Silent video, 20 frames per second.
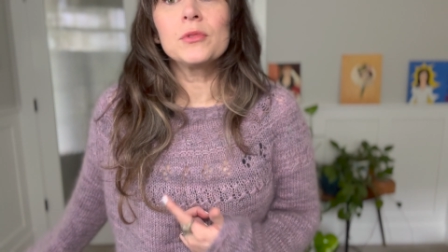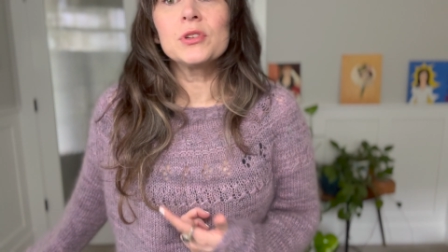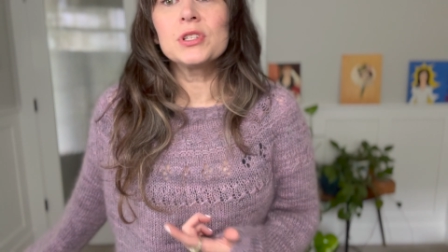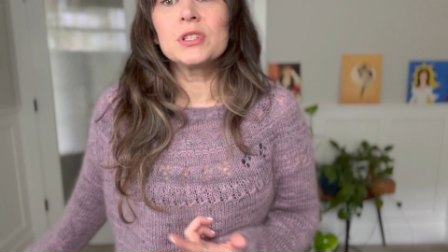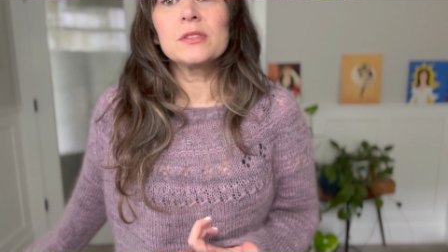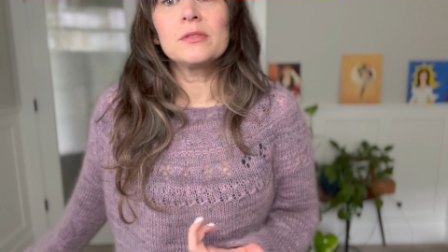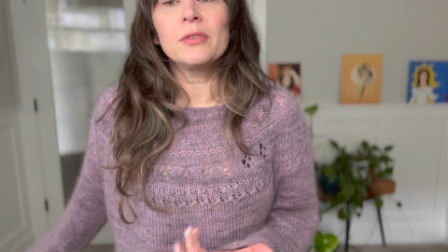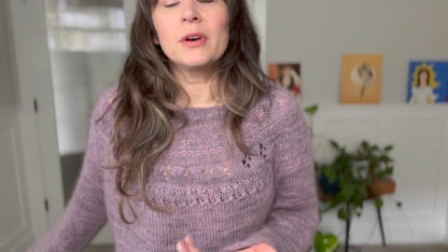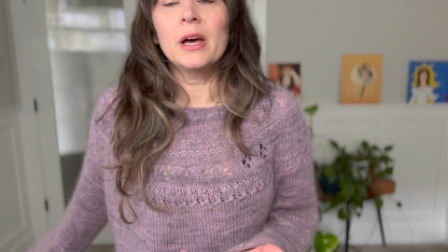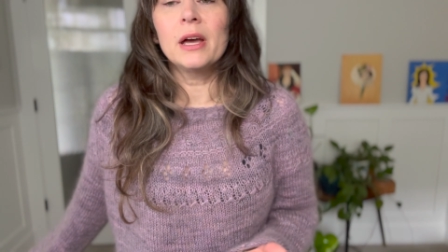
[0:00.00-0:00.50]

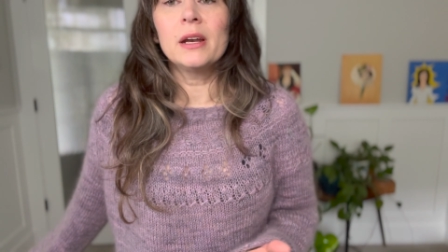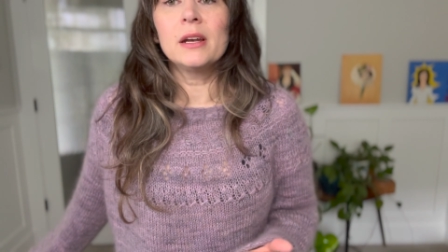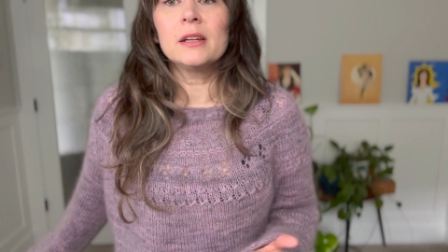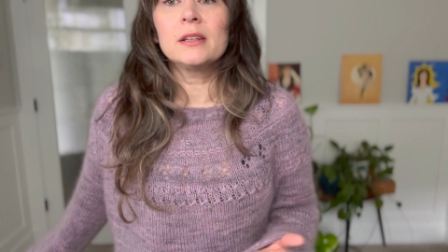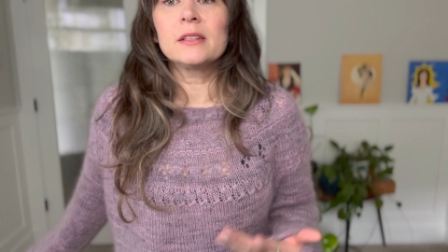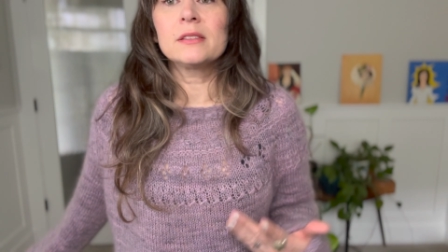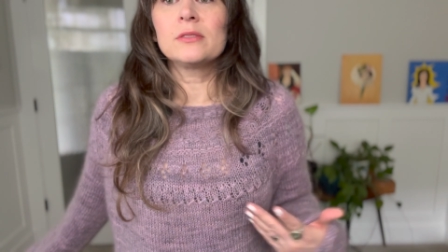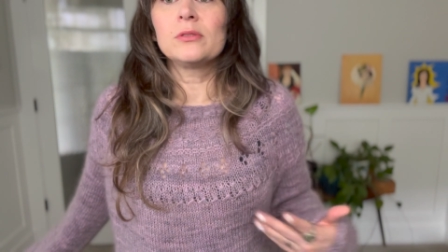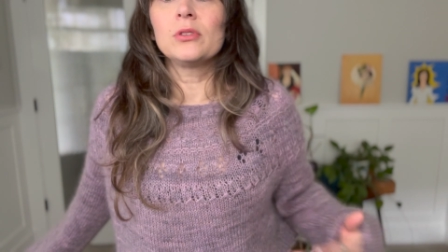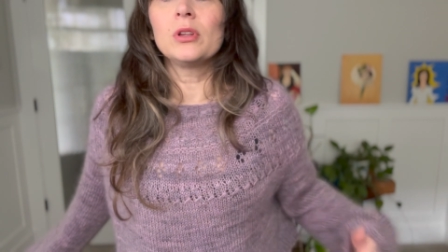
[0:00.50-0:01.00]
Just fine. It
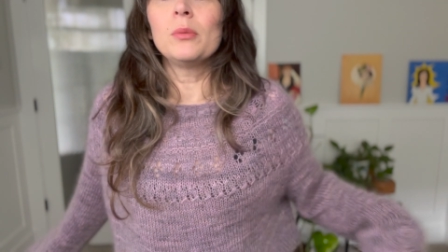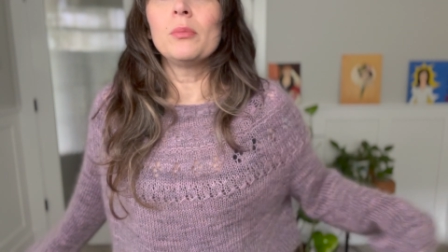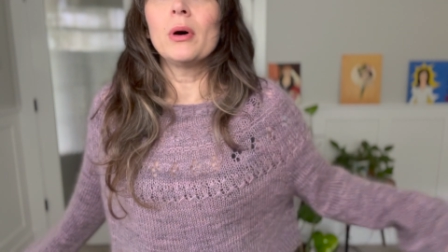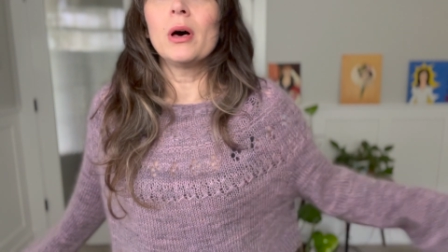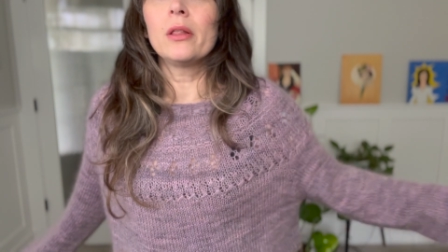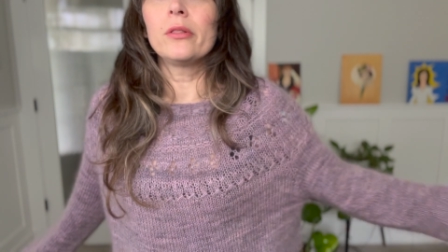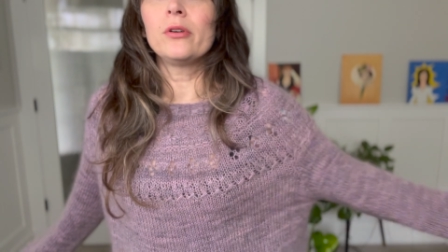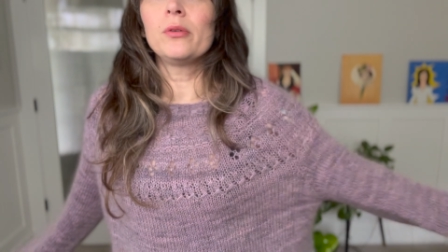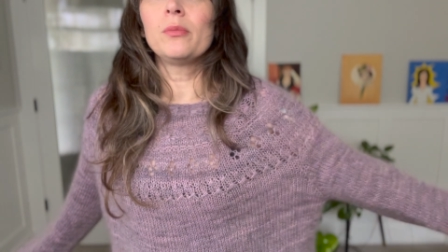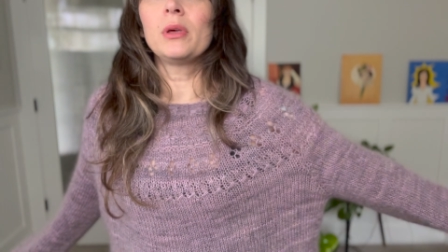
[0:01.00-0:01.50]
doesn't really
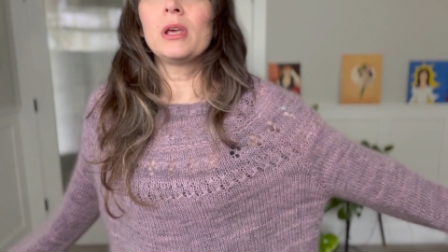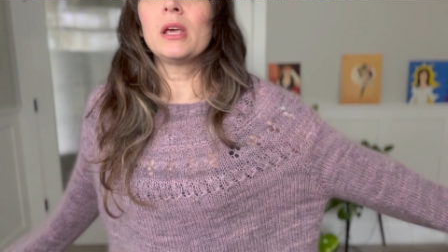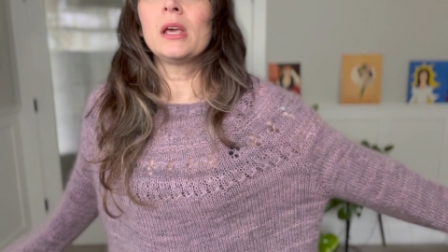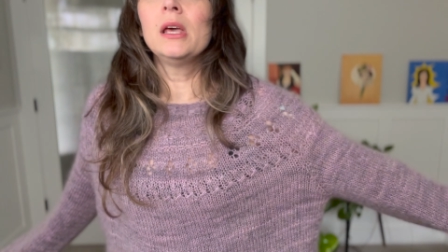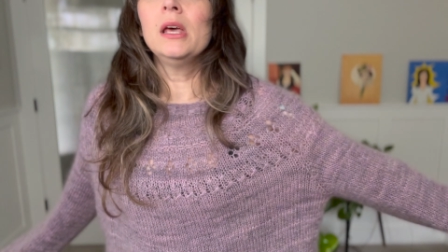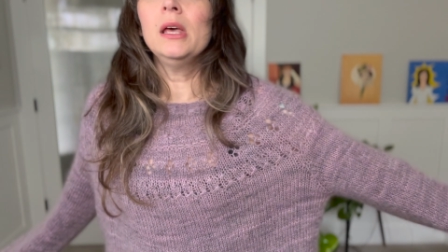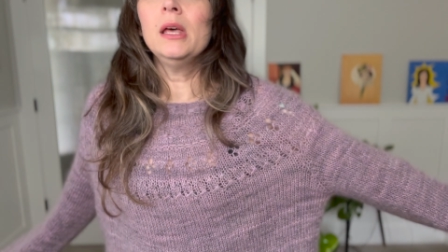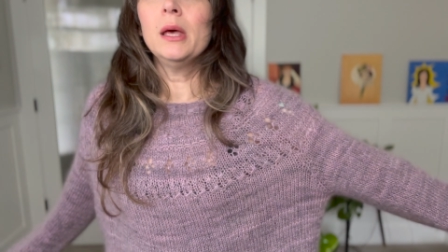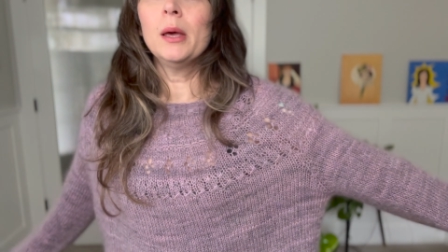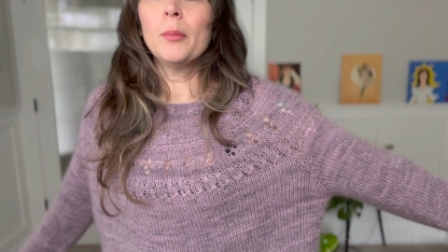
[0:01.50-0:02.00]
bother me.
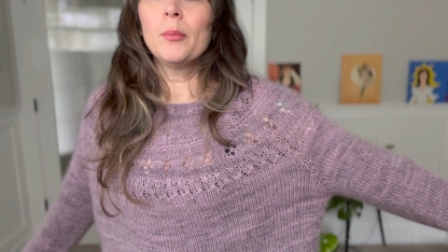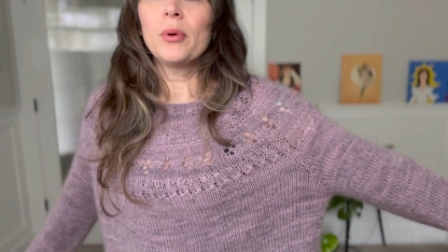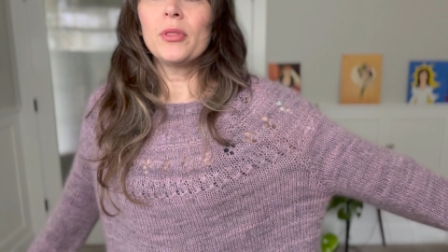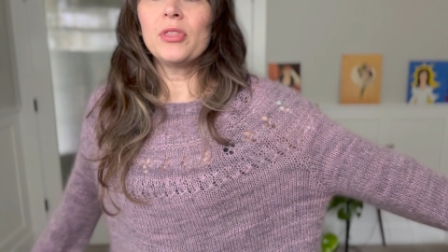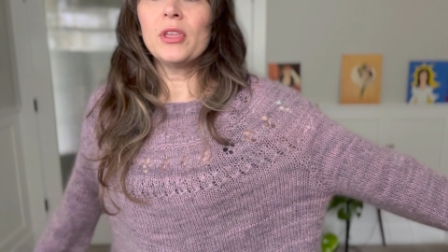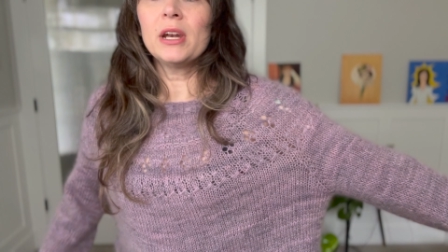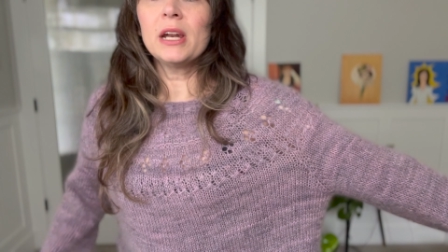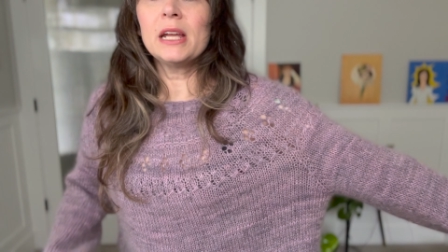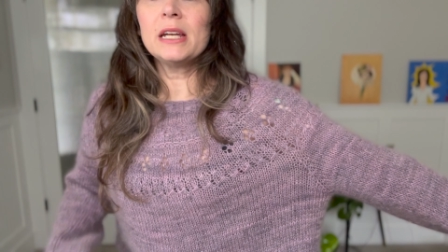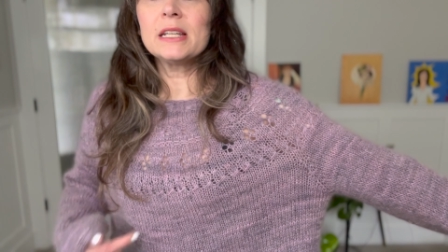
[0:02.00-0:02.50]
But
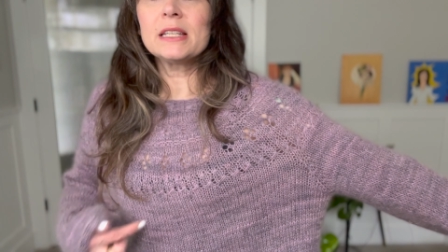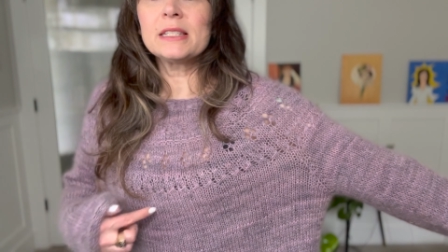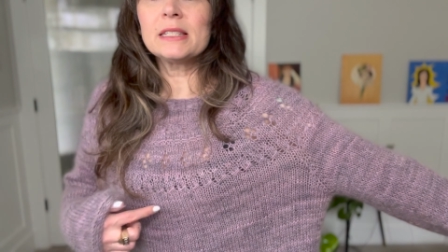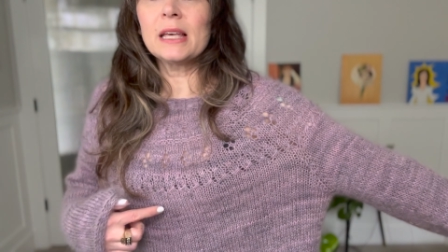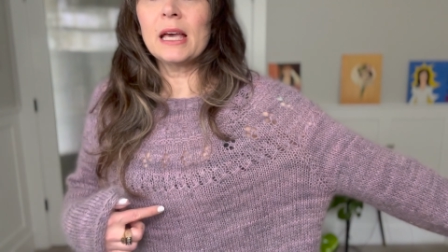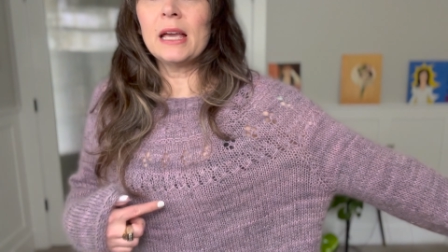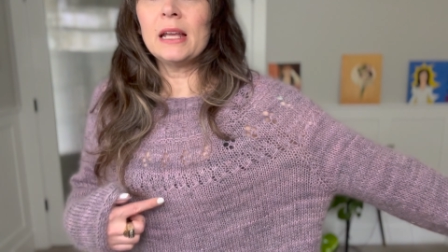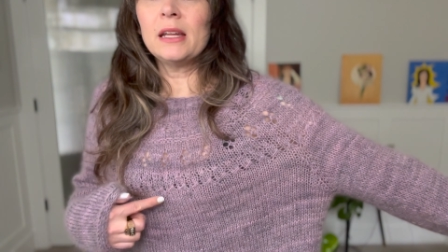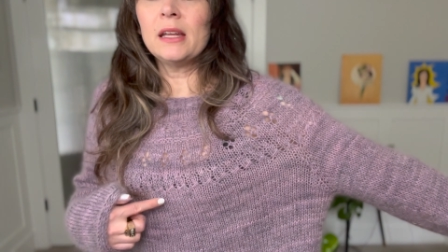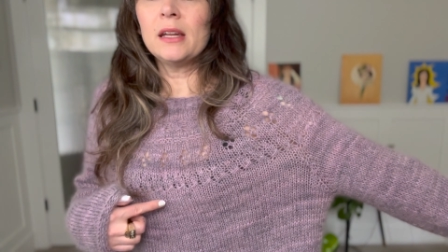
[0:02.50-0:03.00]
then I
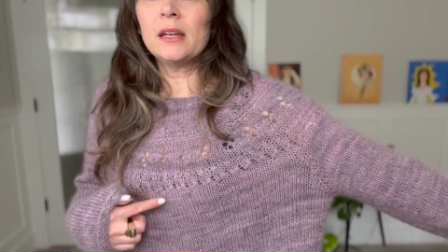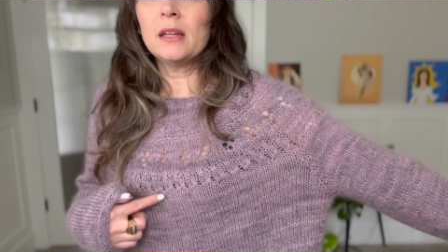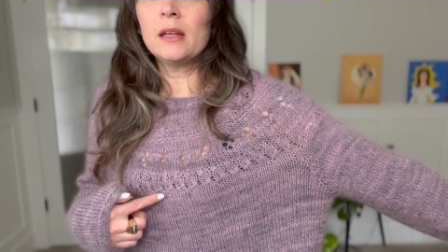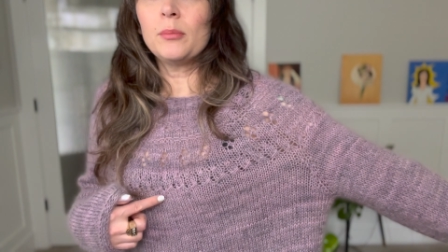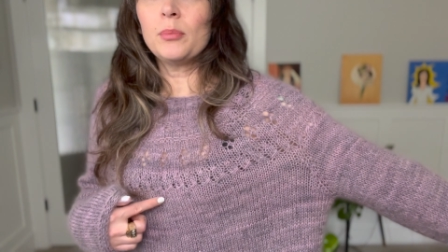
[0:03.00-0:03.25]
decided,